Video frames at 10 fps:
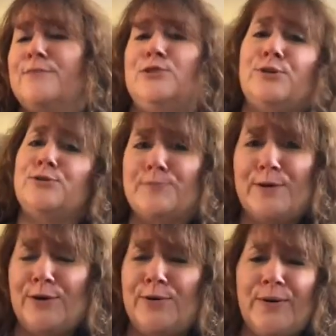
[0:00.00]
Joe
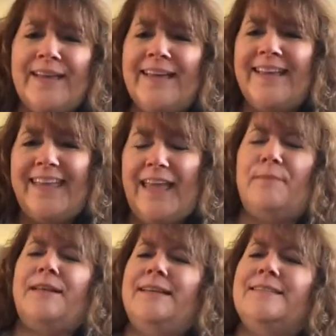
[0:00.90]
Schmo
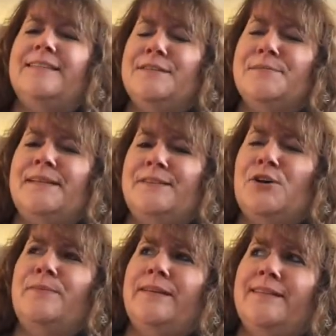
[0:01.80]
came and this is what he
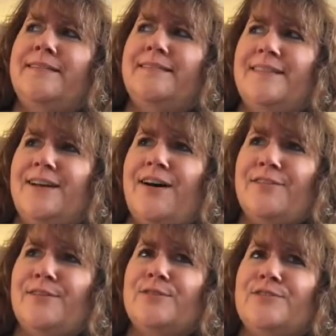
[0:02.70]
told me. And the
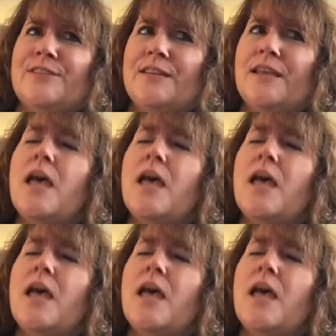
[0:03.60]
author goes,